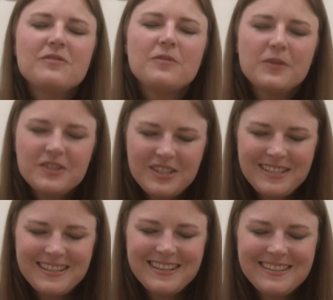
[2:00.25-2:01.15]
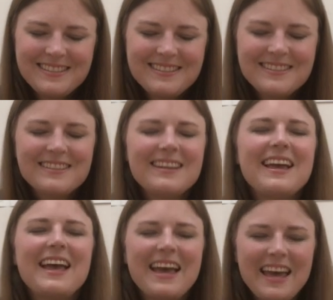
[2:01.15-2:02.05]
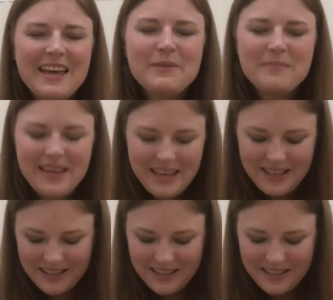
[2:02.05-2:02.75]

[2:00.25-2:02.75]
for Jesus. Amen.